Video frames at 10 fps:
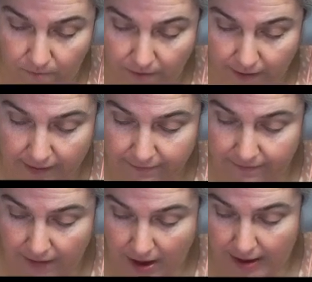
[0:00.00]
very
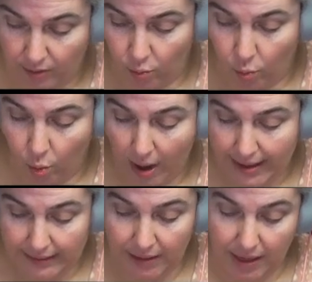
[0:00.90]
fine
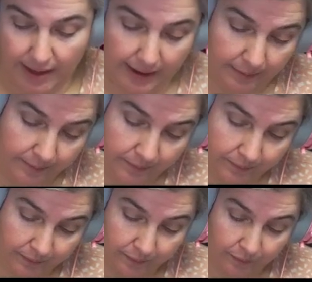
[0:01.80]
white line
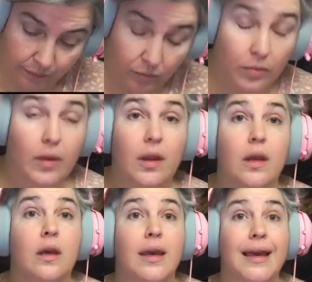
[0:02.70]

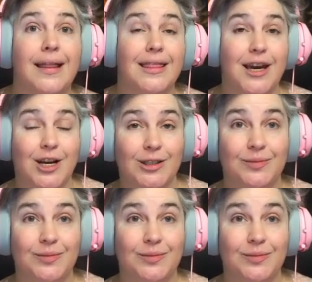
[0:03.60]
in there.